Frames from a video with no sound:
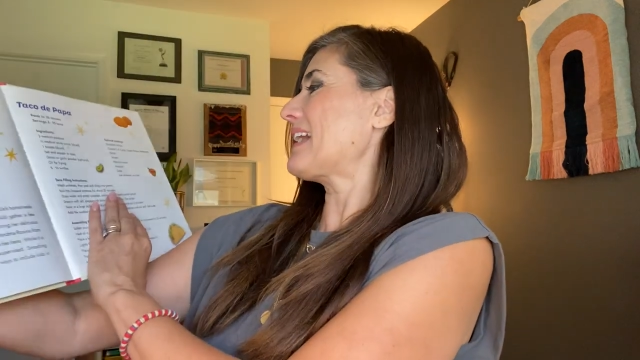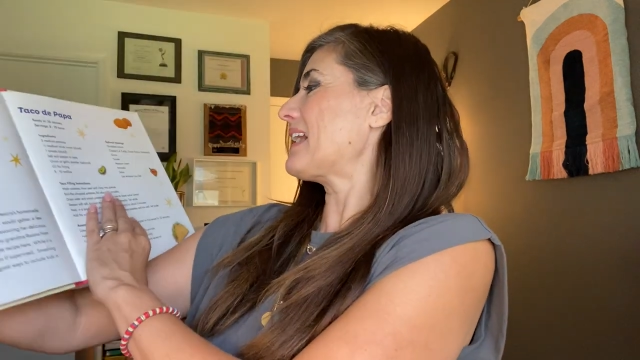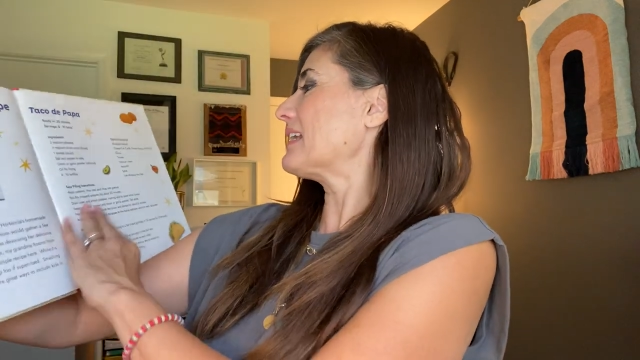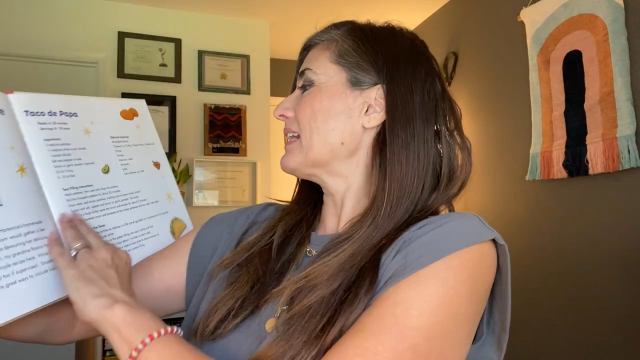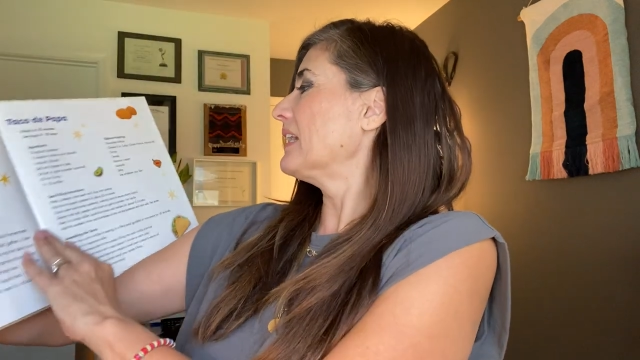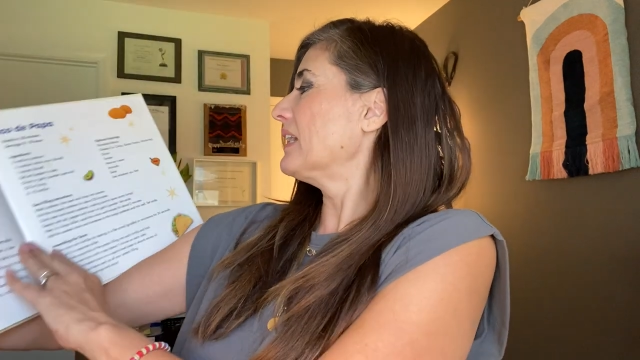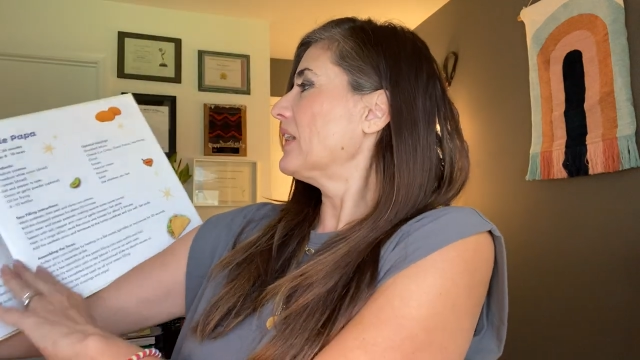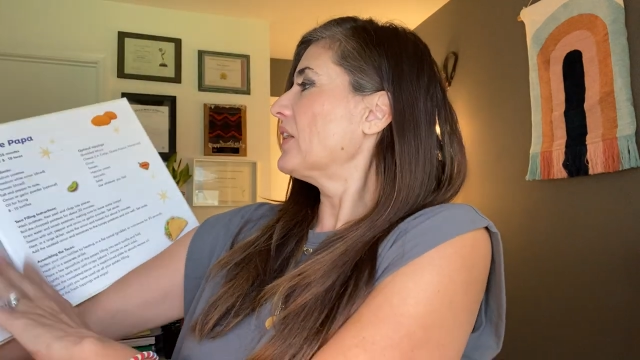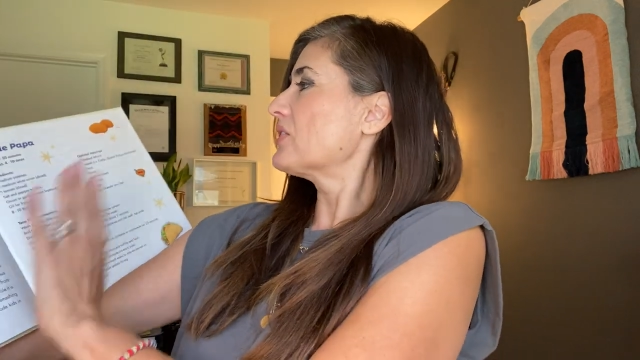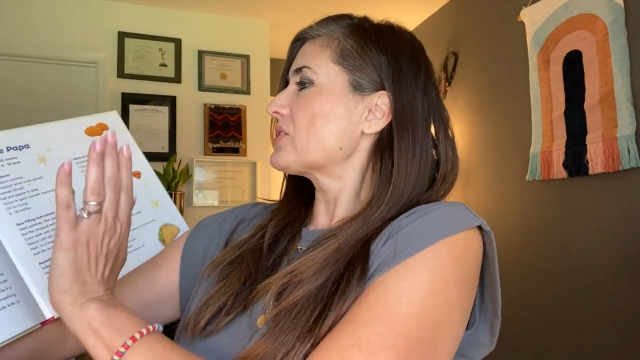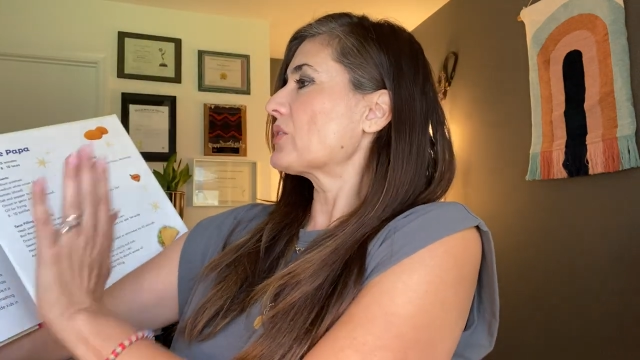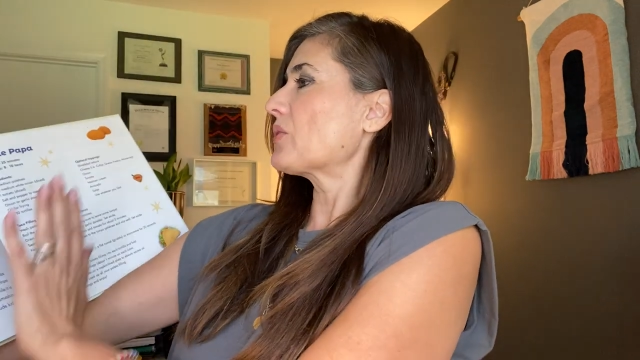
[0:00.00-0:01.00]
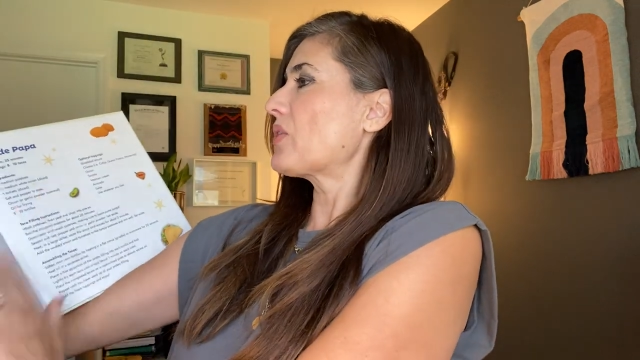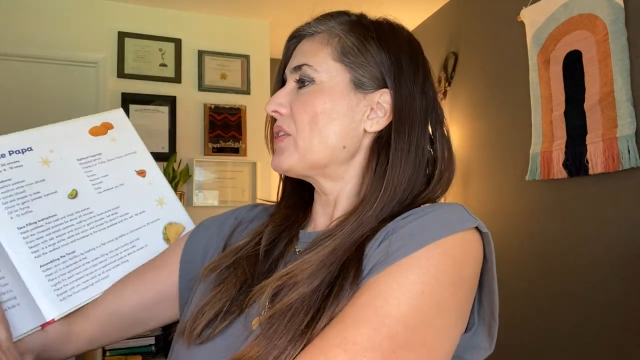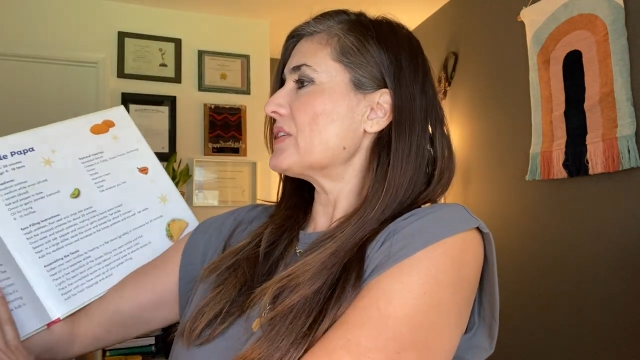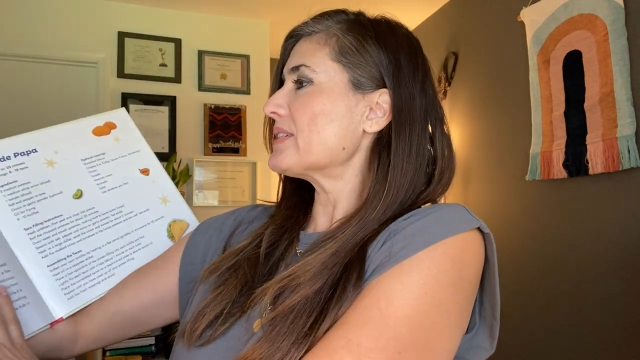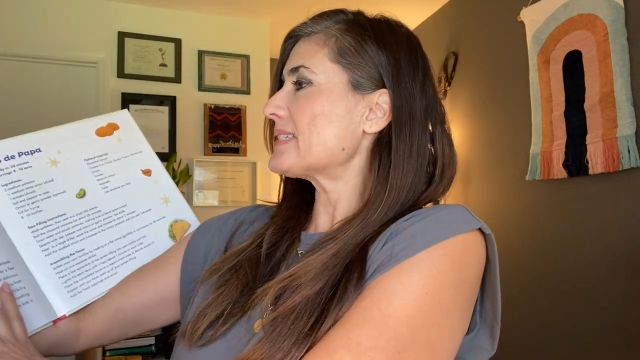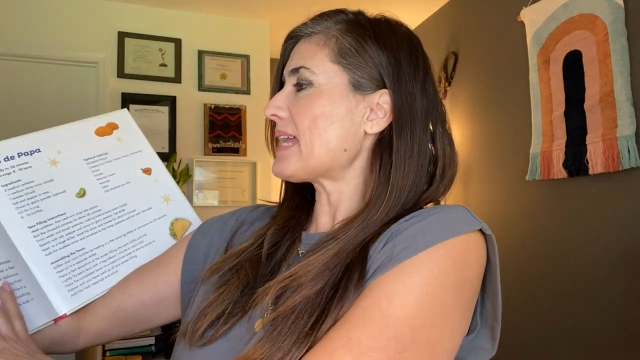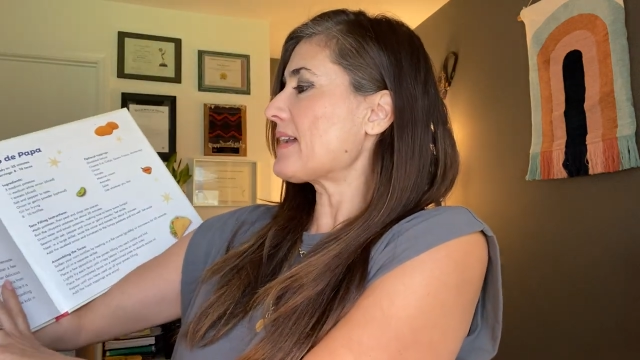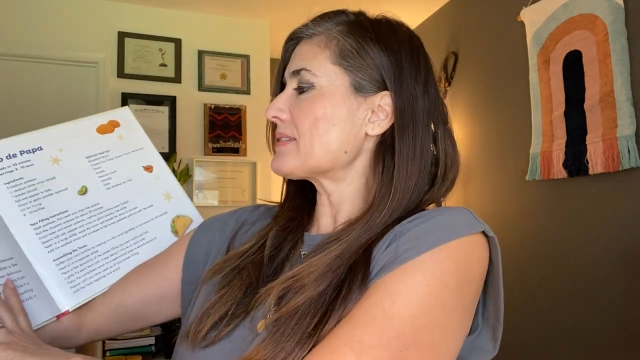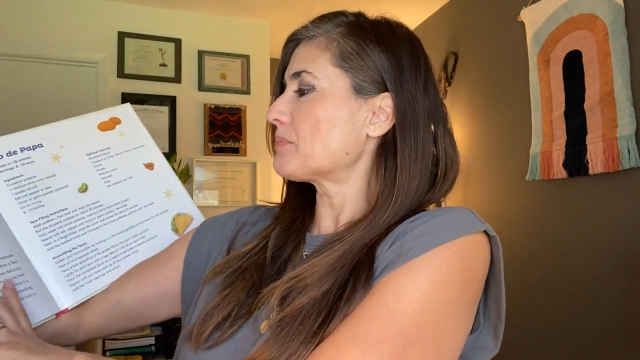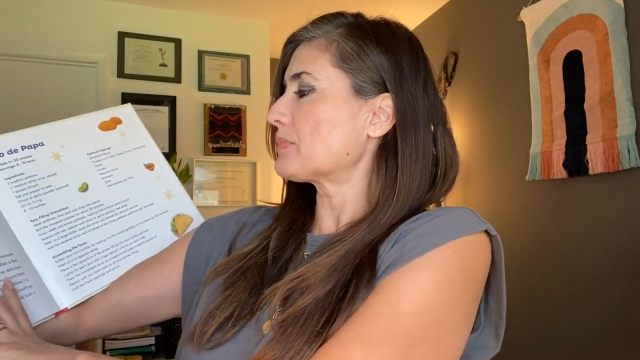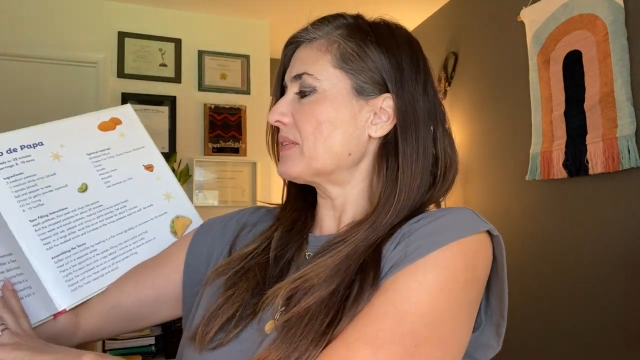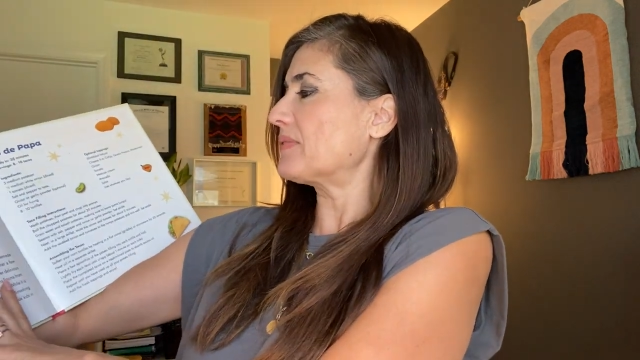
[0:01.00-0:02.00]
that. So this
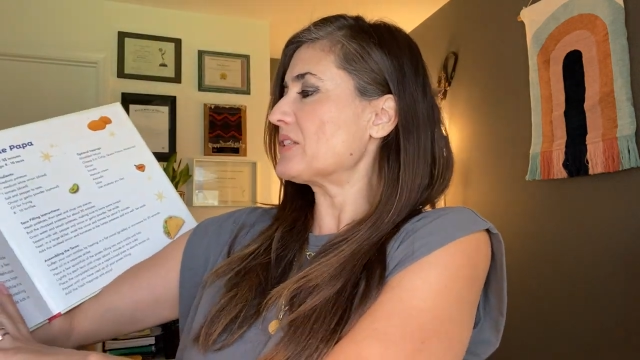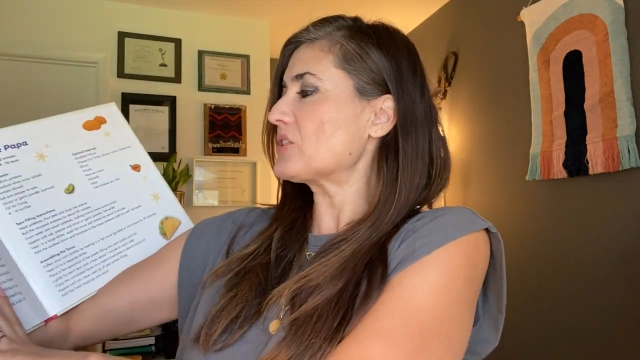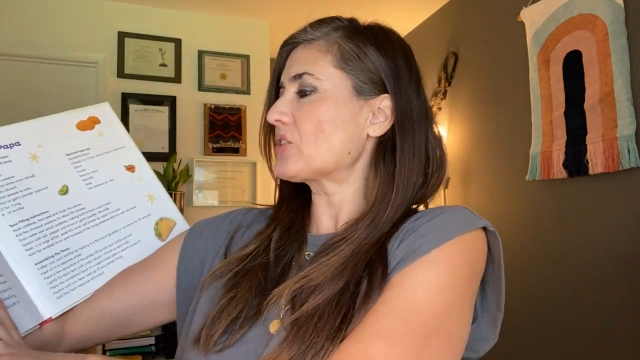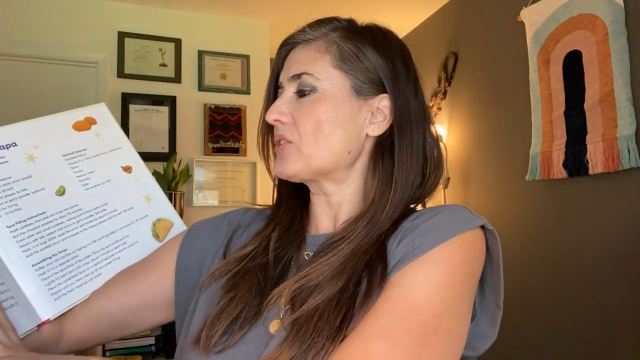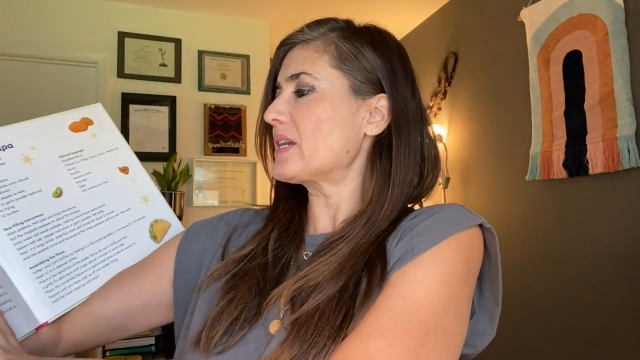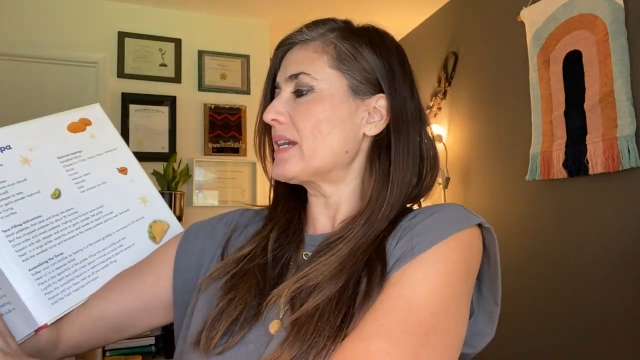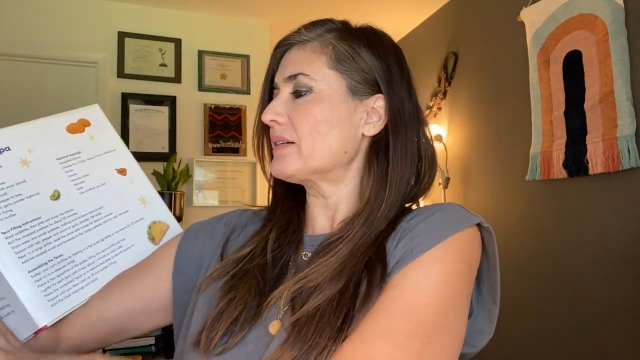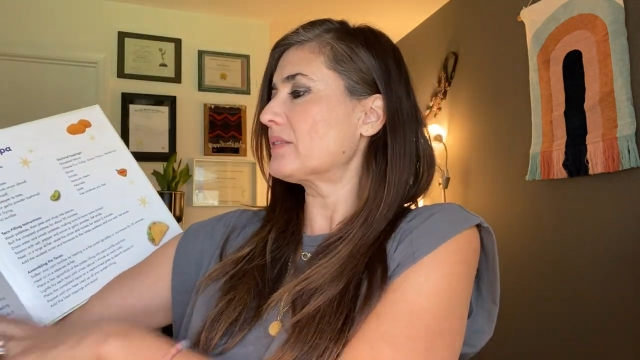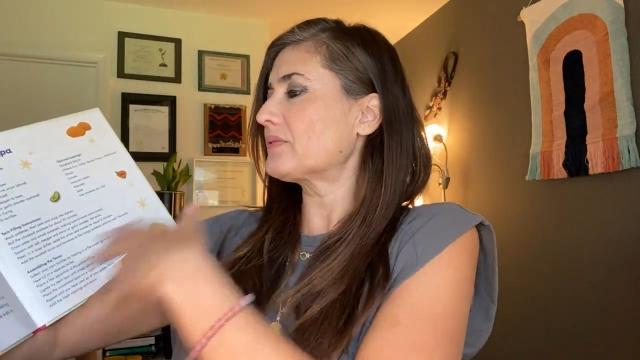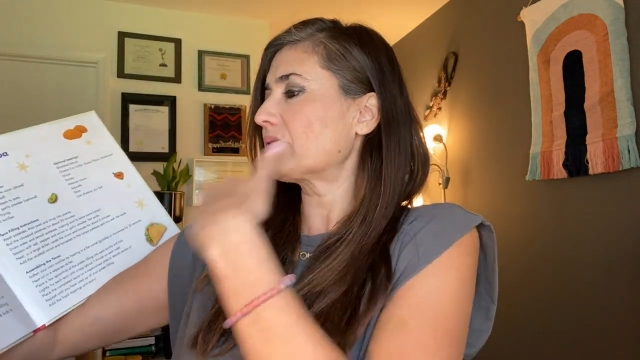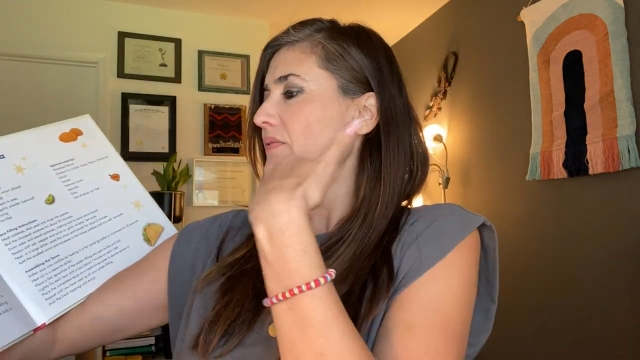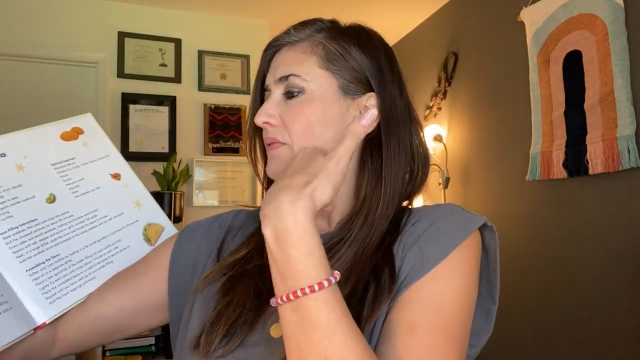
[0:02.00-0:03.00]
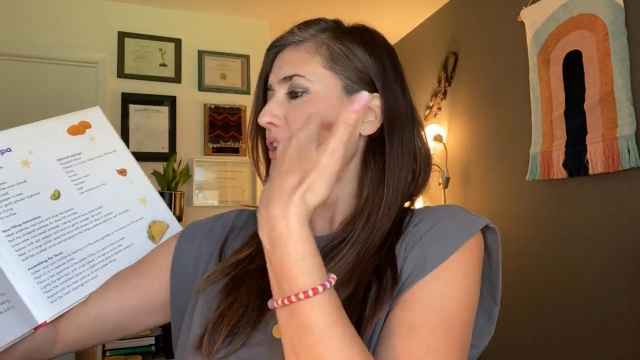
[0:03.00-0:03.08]
has a brief history of,